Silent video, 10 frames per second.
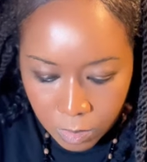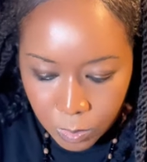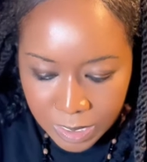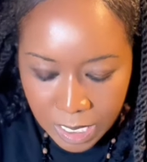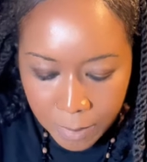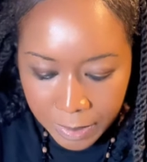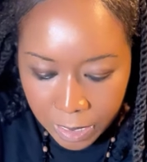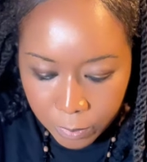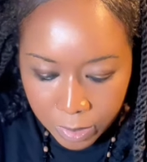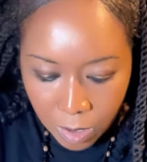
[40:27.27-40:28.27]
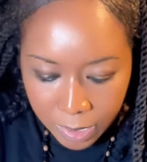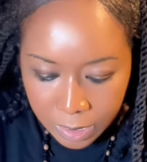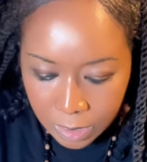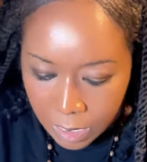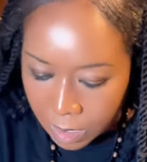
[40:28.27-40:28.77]
What's coming in
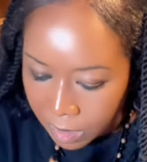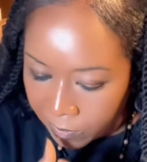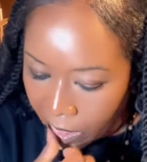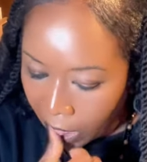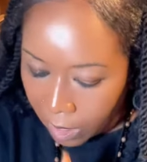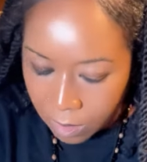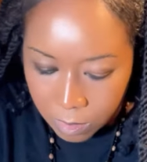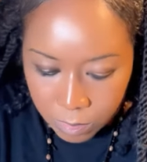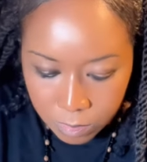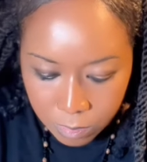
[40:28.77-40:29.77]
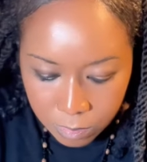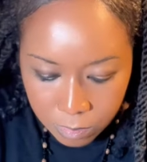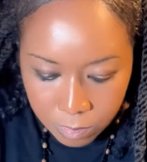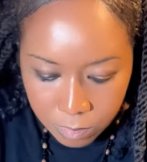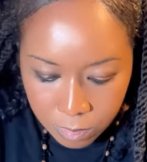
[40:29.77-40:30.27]
regarding love?
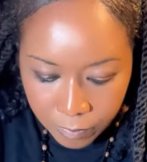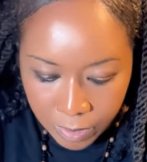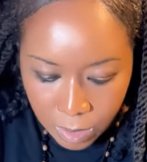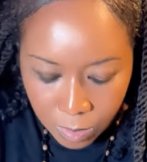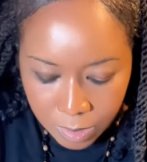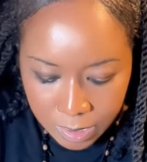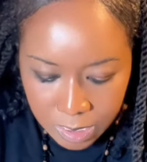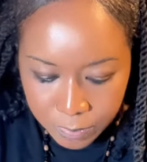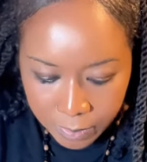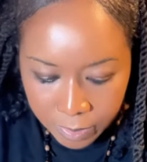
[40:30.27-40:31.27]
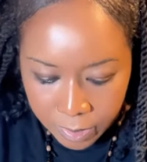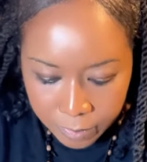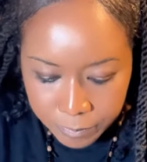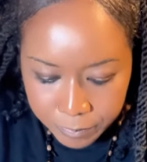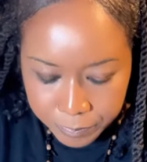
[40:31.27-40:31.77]
Divine Holy Spirit.